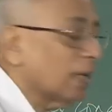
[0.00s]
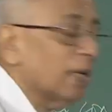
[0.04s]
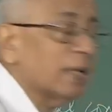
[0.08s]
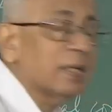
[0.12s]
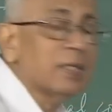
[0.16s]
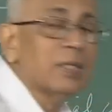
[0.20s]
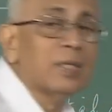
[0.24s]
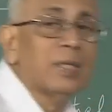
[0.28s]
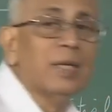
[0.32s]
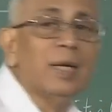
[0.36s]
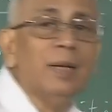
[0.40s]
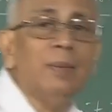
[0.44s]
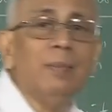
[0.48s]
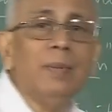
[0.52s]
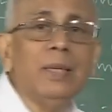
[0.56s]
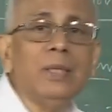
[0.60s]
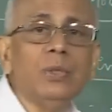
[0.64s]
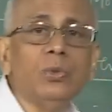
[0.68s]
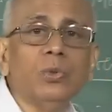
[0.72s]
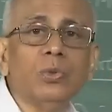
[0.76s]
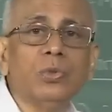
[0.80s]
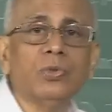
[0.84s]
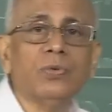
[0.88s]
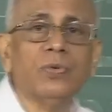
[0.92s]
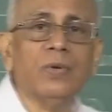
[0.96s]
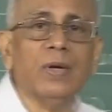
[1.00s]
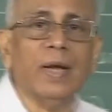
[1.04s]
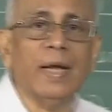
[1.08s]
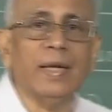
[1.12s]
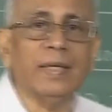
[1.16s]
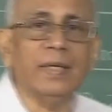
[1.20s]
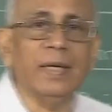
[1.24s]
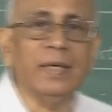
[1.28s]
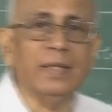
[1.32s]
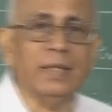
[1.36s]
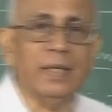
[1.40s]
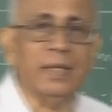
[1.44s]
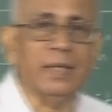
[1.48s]
an extremely useful
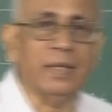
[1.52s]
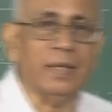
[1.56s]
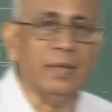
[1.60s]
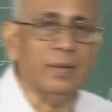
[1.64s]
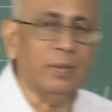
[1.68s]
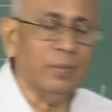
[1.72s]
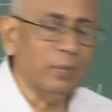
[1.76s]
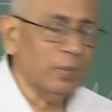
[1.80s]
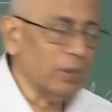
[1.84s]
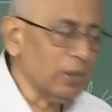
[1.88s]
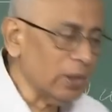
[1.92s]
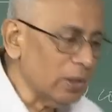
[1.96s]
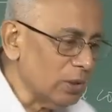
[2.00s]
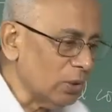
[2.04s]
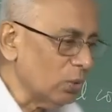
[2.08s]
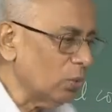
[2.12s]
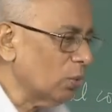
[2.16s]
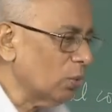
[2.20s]
identity which is